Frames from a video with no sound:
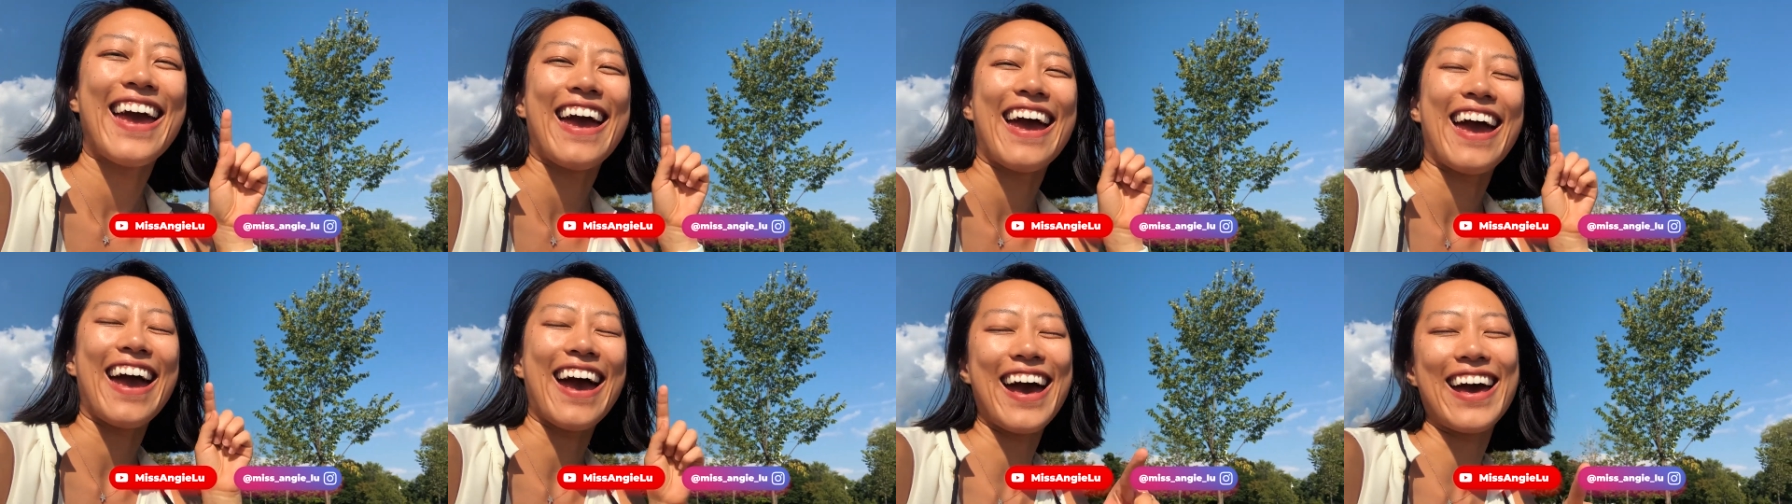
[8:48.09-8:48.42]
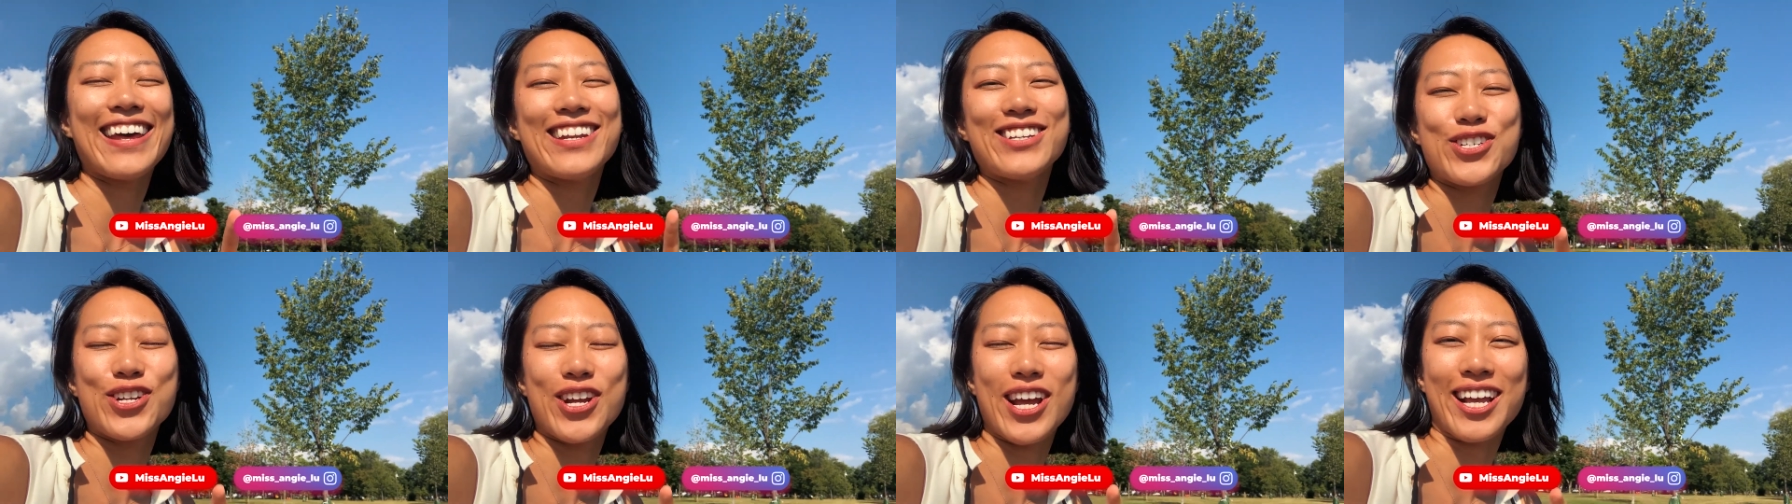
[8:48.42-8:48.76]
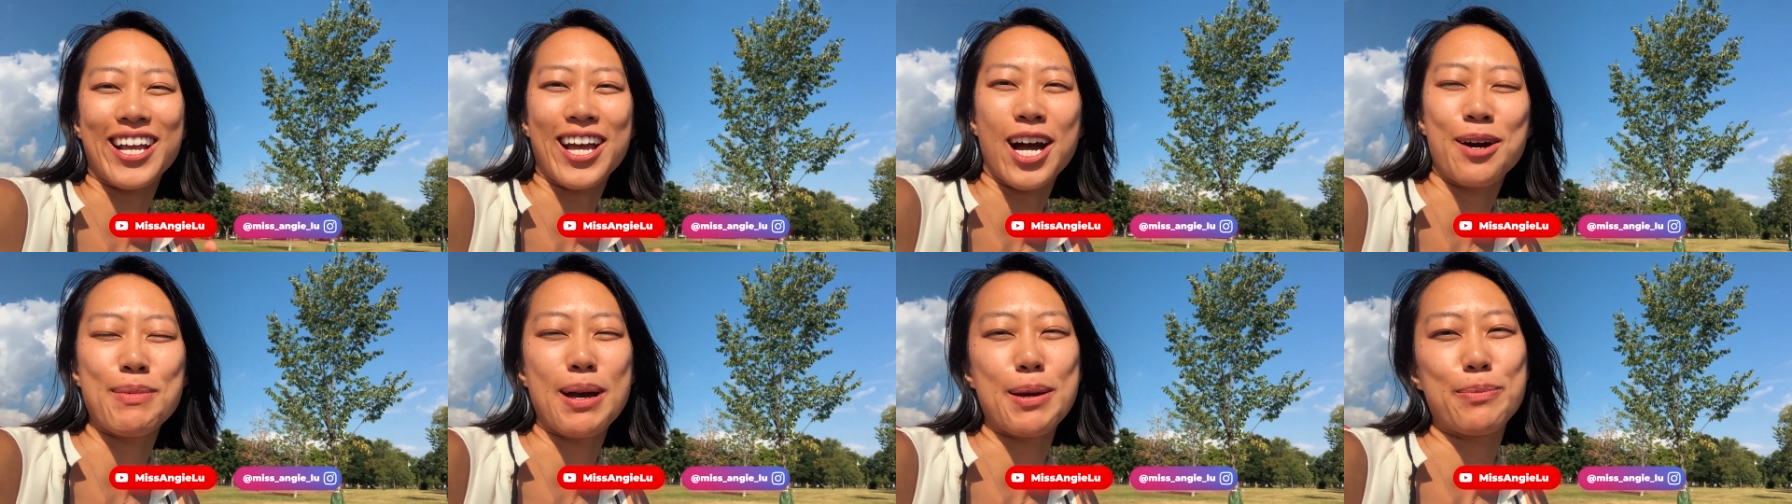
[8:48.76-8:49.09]
and check
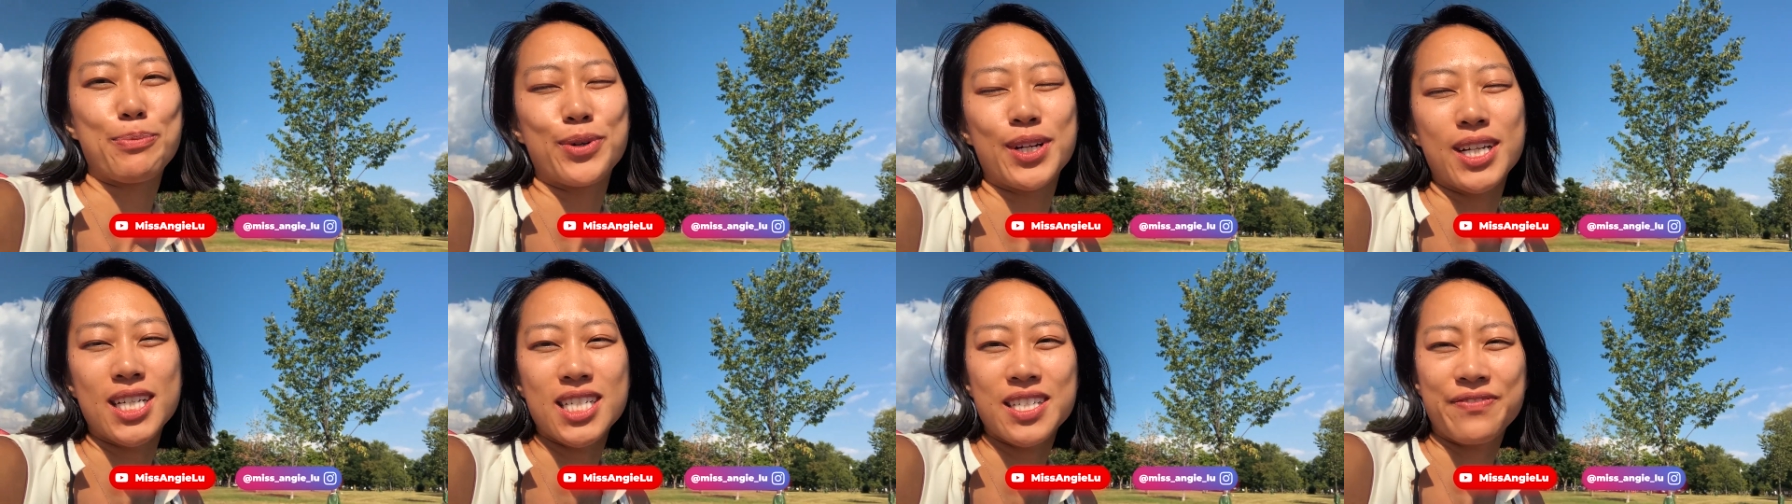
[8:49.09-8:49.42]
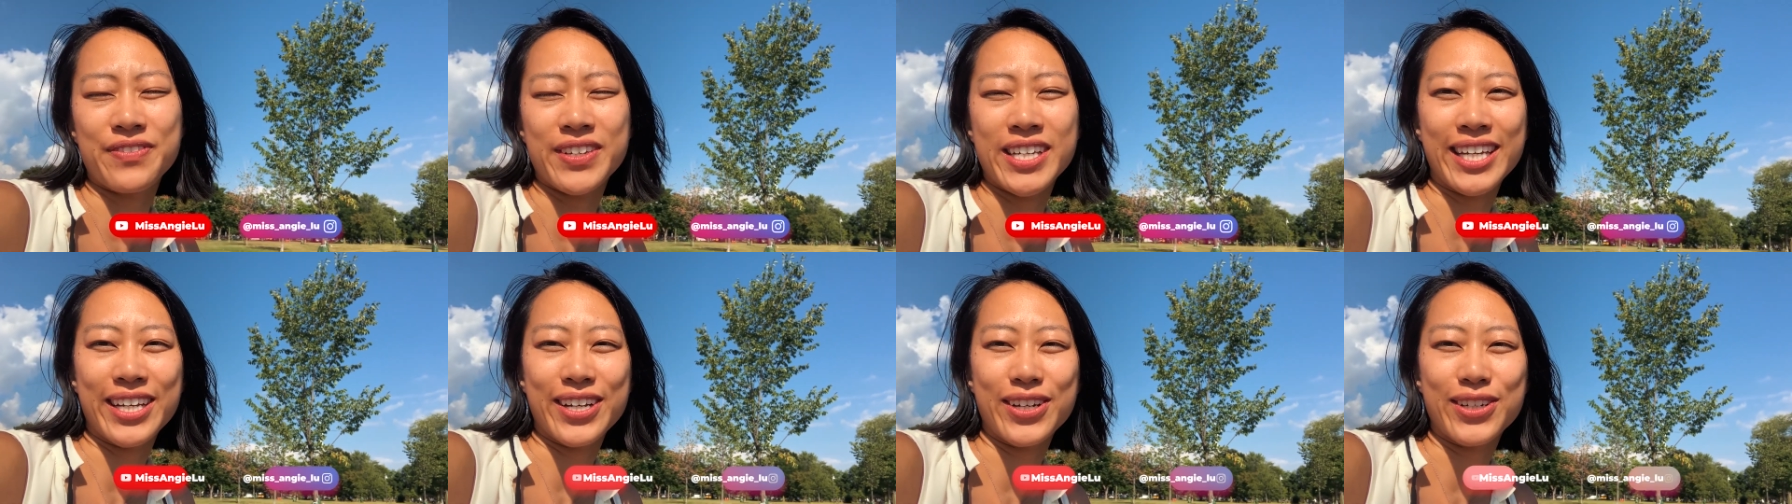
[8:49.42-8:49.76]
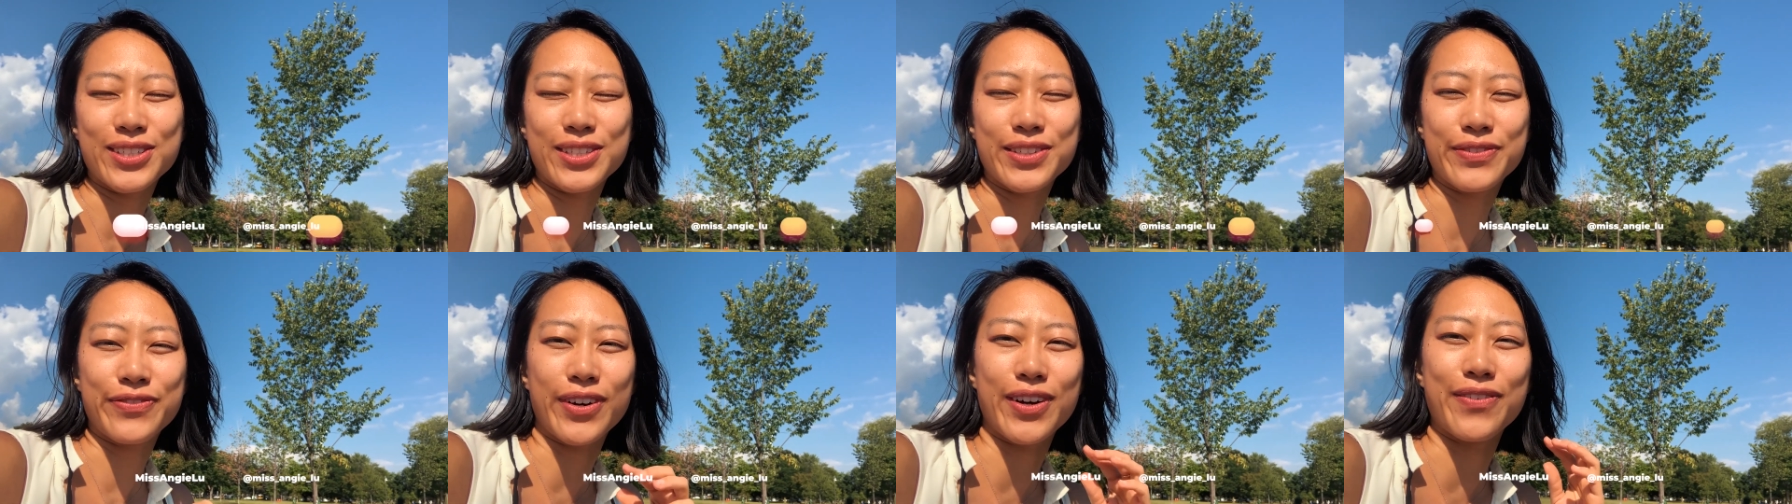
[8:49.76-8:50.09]
out my previous
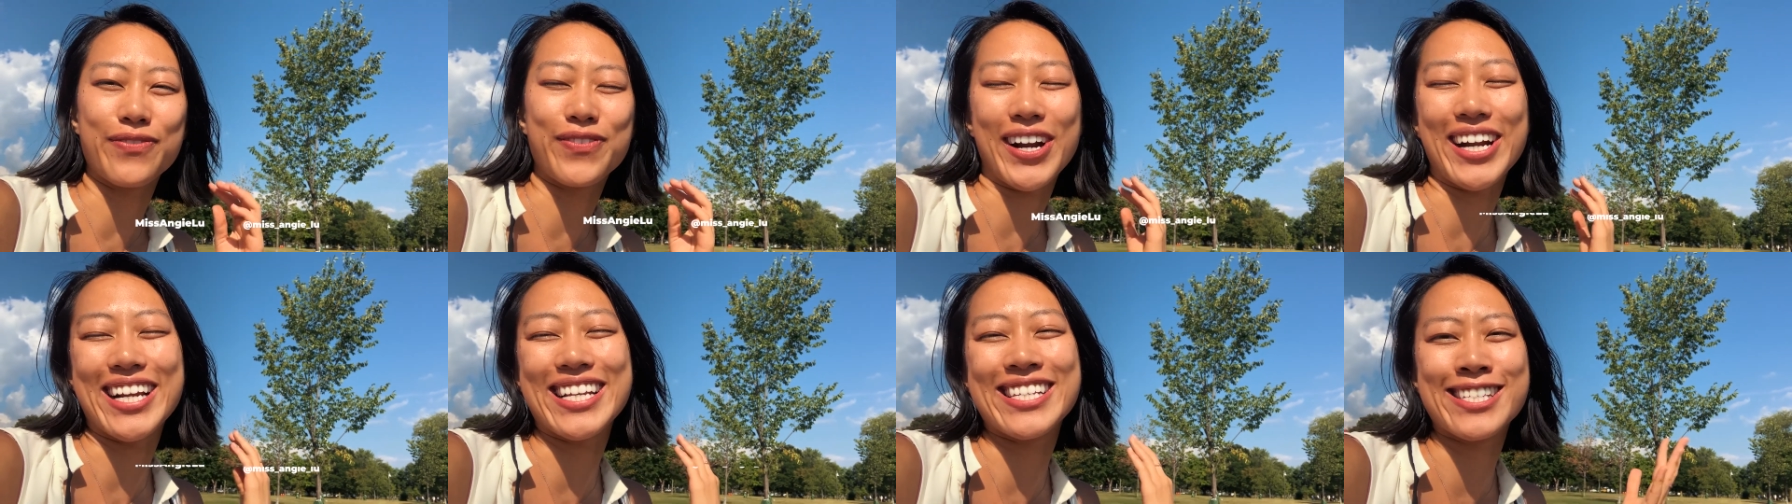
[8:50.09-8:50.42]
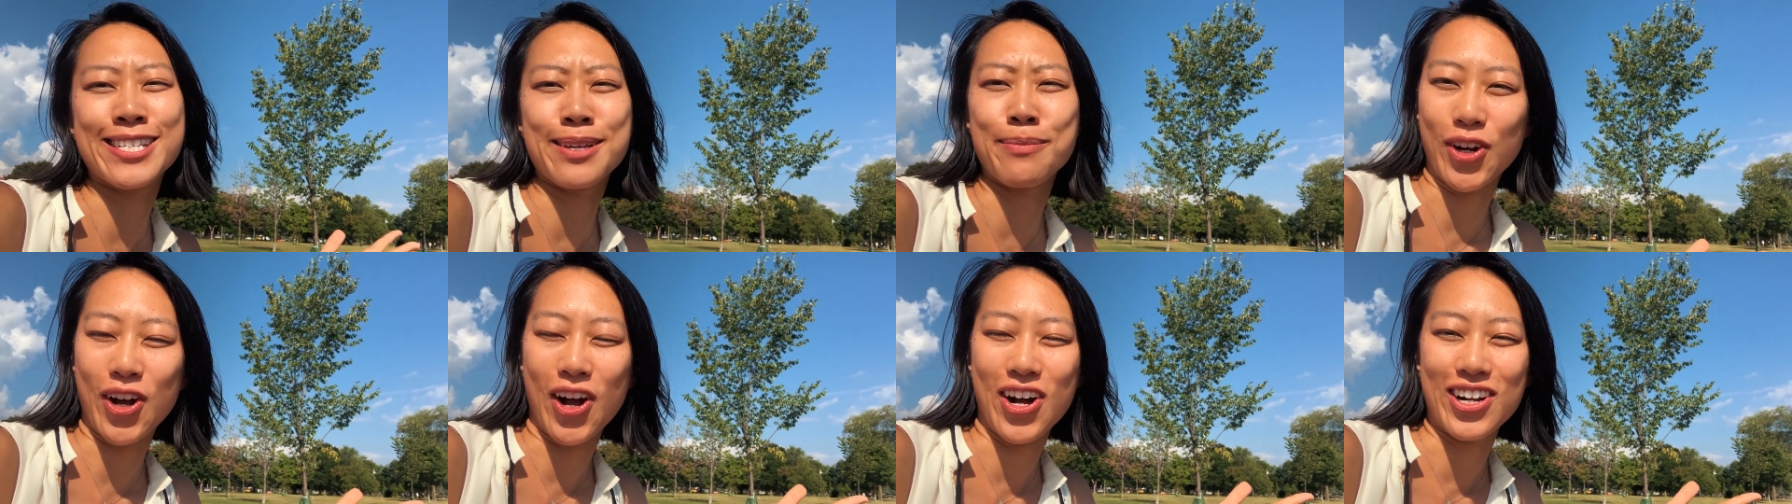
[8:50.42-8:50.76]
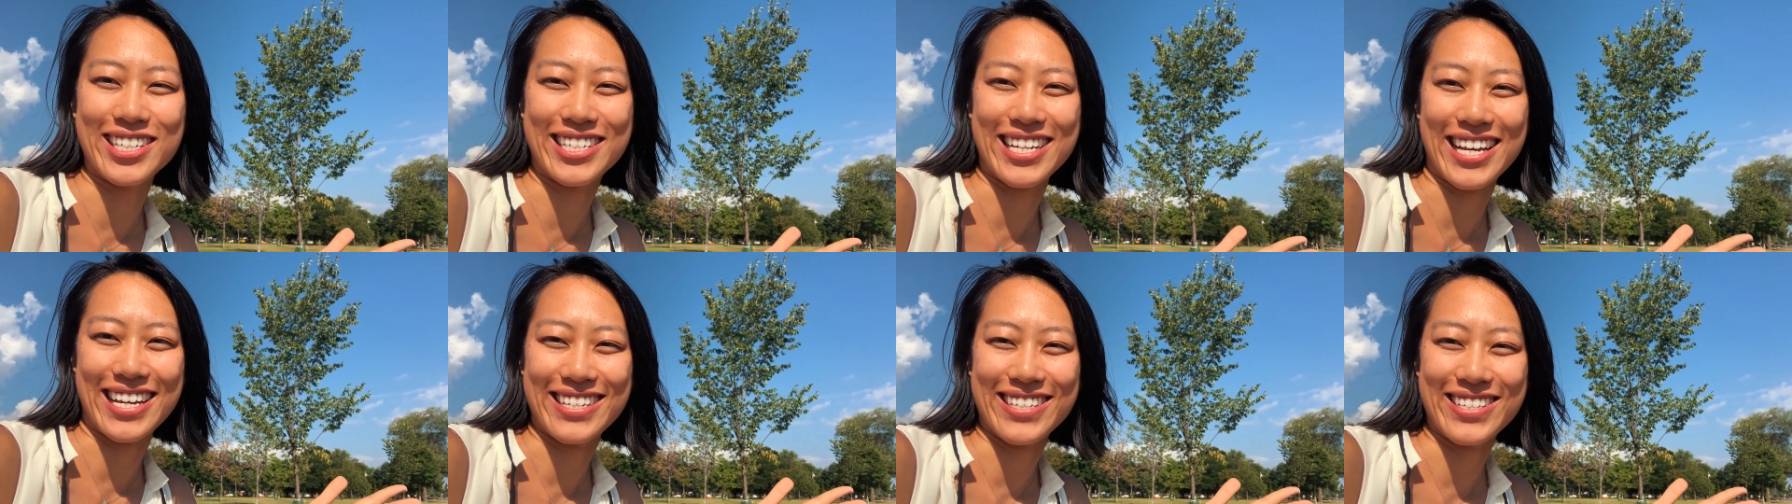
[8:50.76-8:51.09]
videos for very similar
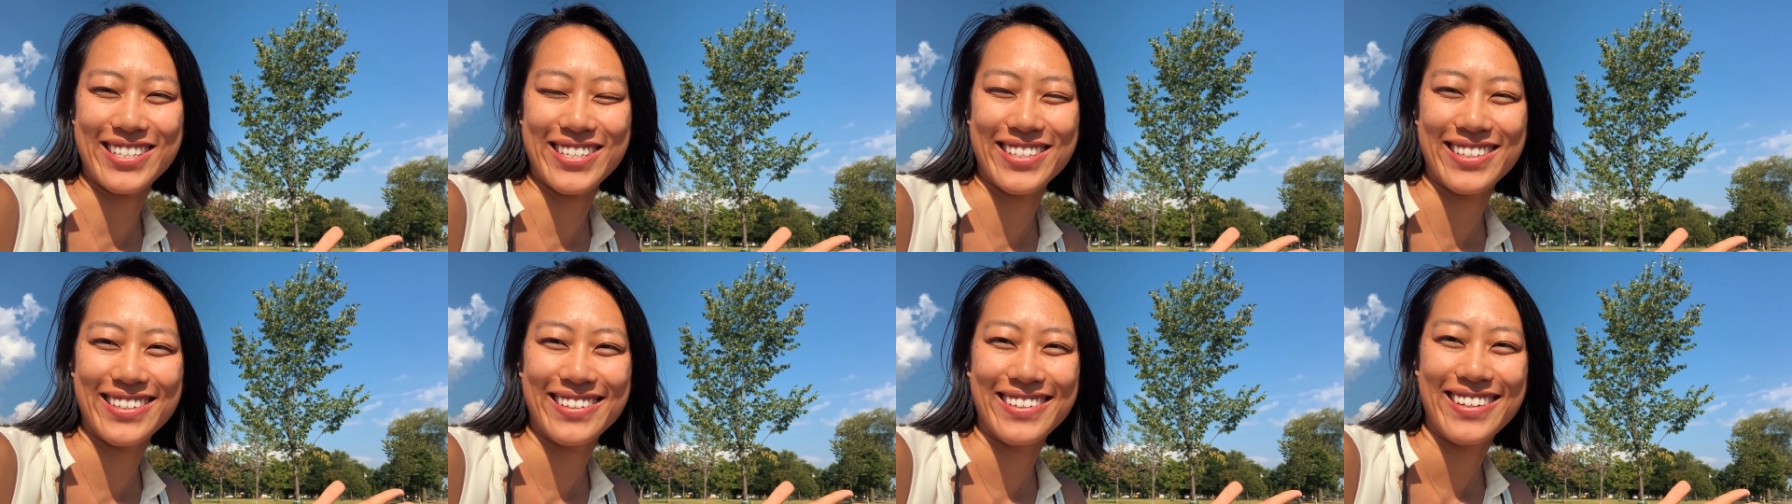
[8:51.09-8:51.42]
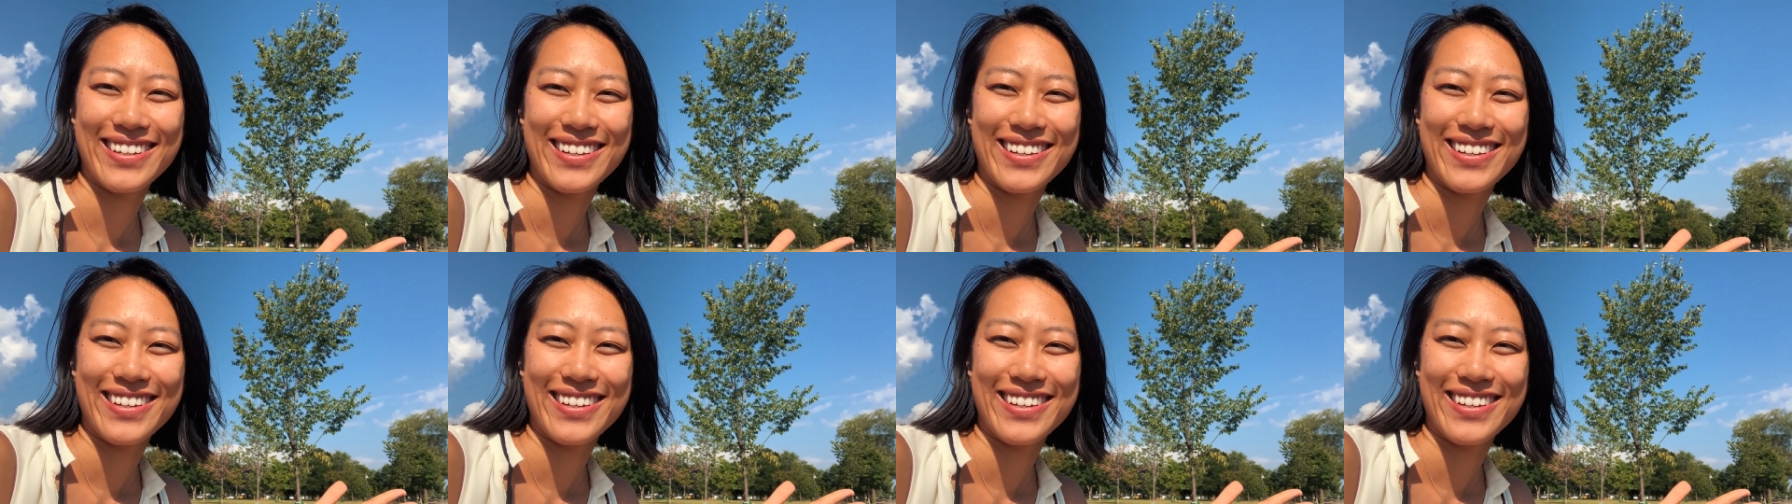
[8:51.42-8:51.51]
content.